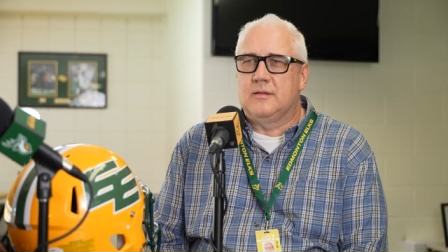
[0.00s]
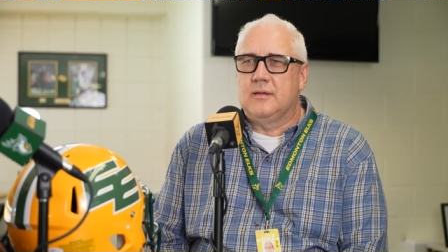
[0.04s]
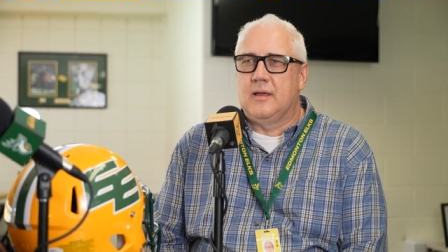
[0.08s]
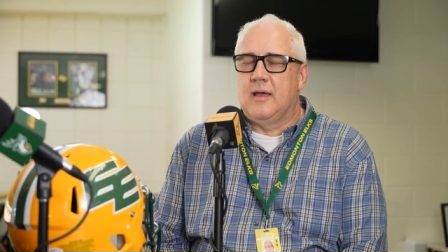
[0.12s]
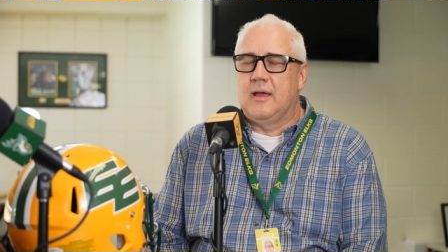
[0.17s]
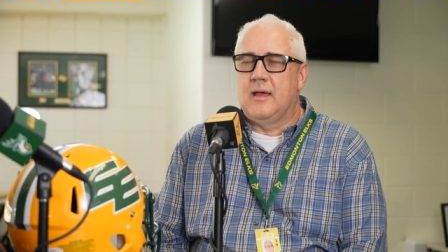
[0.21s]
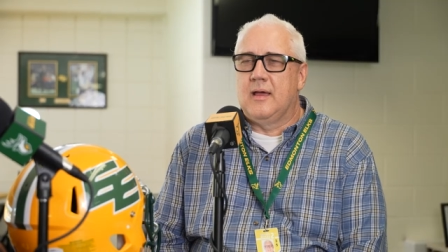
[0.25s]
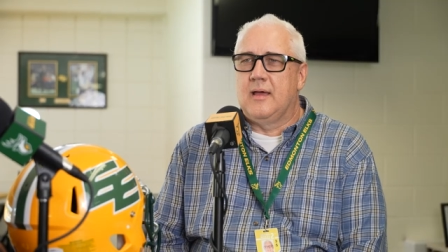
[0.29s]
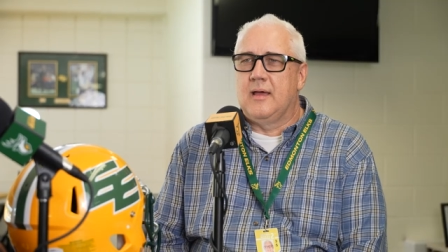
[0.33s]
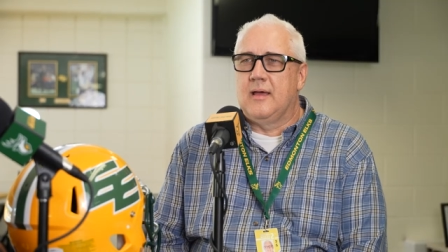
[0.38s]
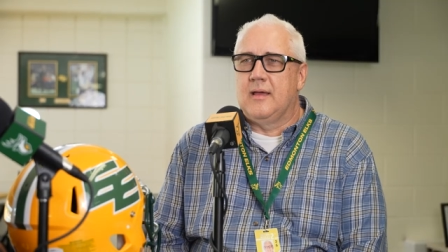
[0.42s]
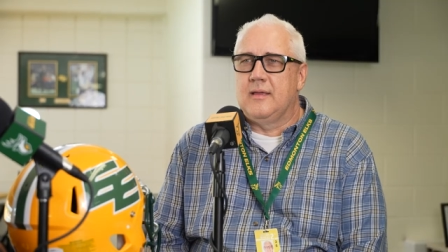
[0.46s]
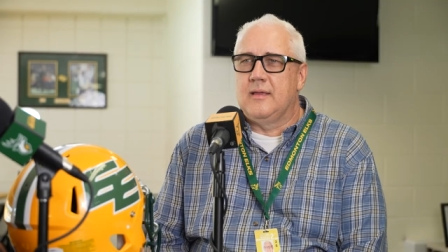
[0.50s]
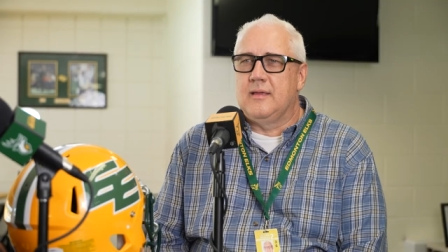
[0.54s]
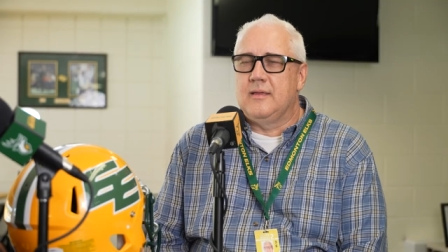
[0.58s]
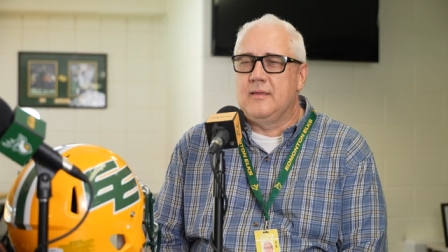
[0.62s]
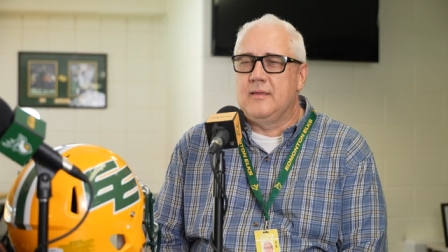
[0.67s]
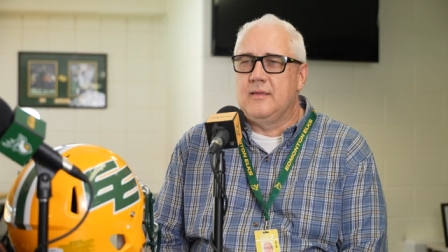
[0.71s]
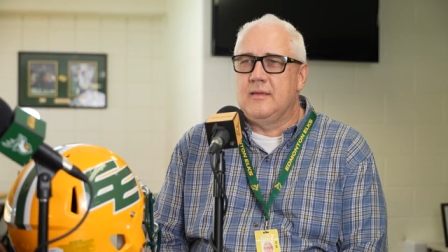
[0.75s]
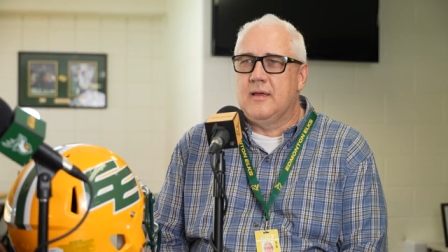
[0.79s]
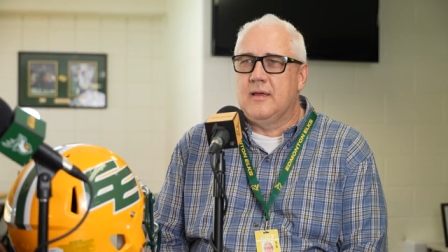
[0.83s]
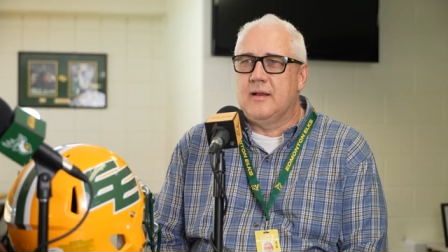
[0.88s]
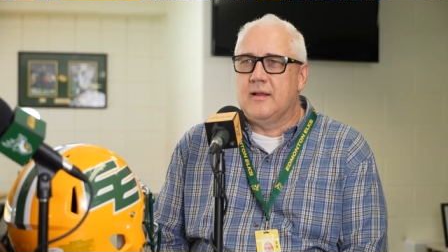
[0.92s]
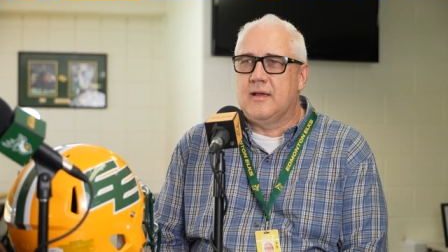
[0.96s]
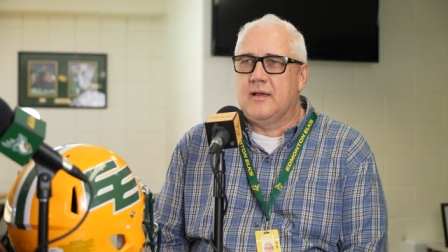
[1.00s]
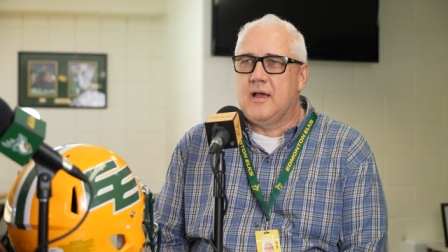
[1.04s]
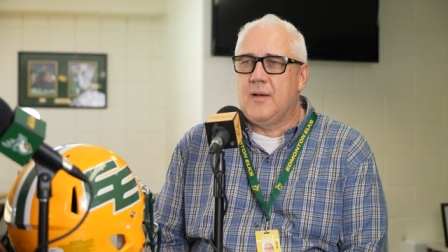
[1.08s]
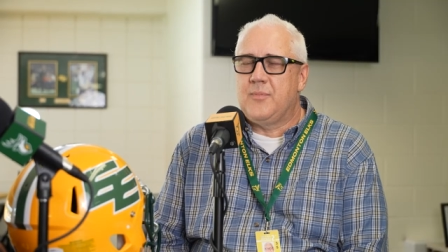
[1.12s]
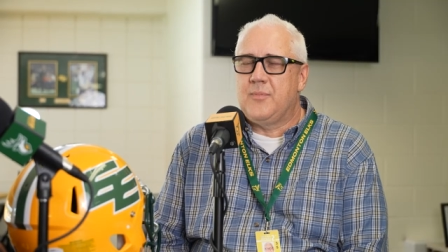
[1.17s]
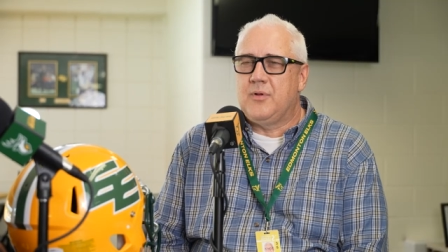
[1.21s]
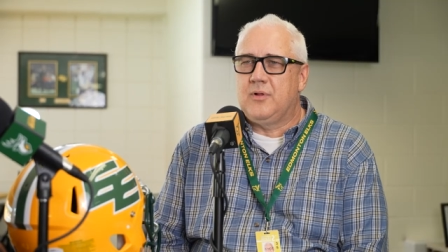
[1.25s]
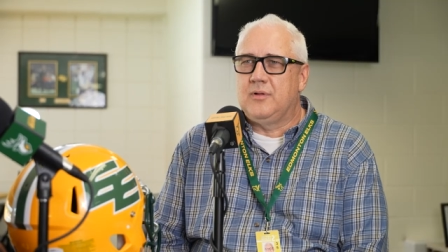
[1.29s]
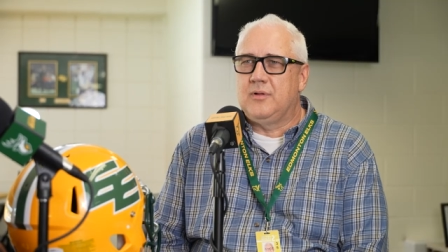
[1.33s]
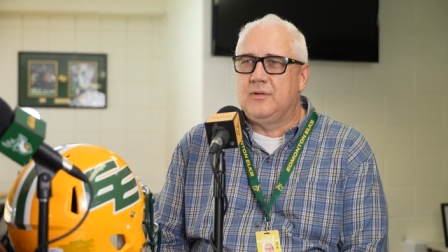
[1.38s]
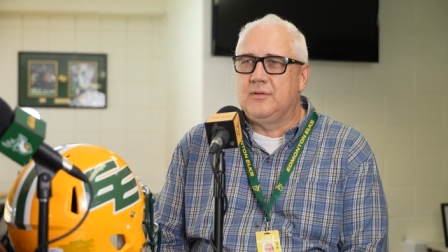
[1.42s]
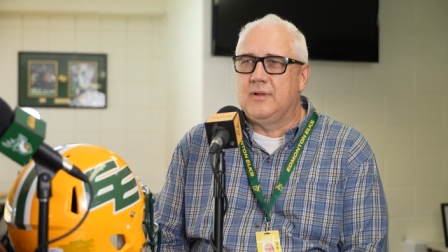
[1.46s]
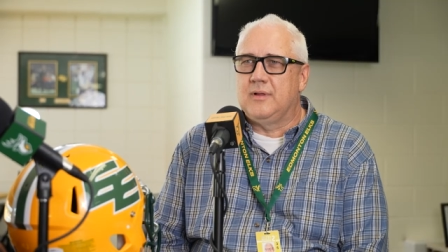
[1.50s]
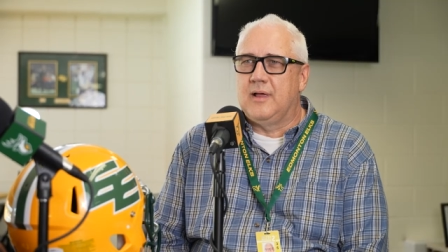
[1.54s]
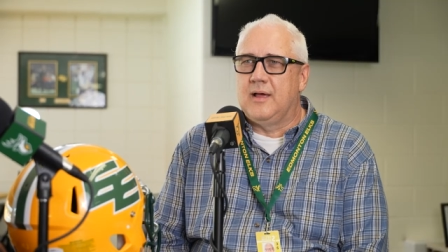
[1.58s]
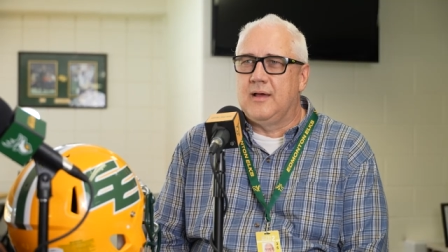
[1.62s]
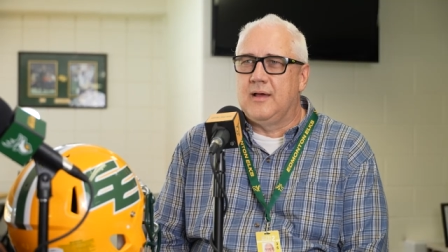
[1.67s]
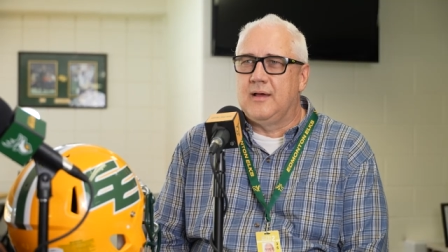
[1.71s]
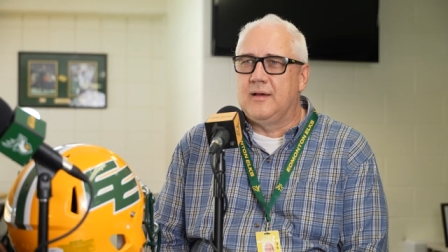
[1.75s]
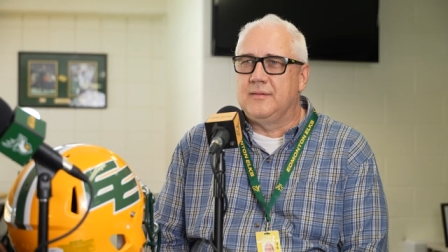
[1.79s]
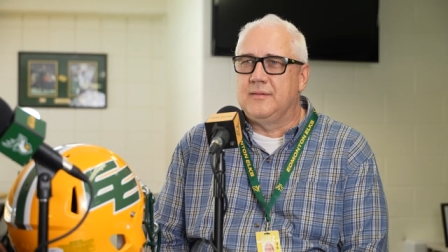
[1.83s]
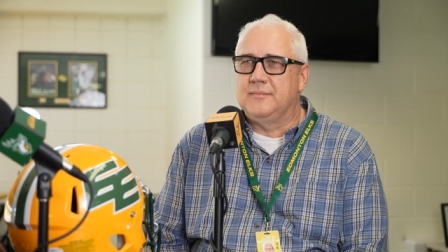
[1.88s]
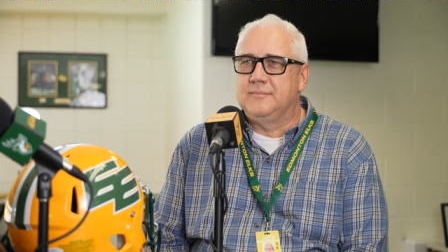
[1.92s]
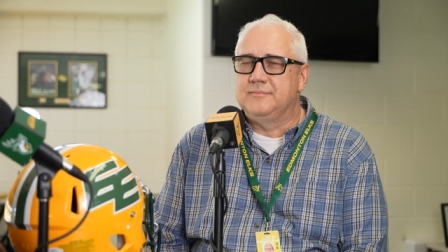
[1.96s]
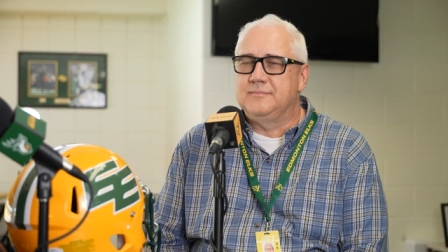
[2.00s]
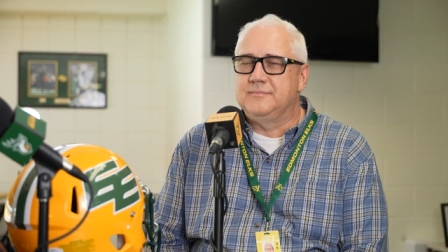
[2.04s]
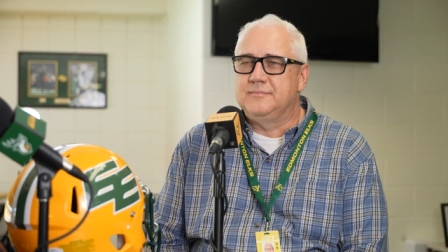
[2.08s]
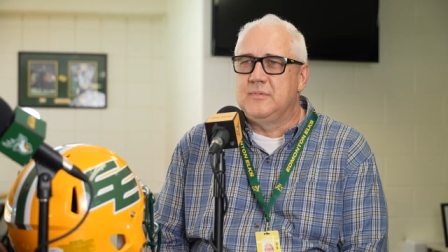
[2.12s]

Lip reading: You got a couple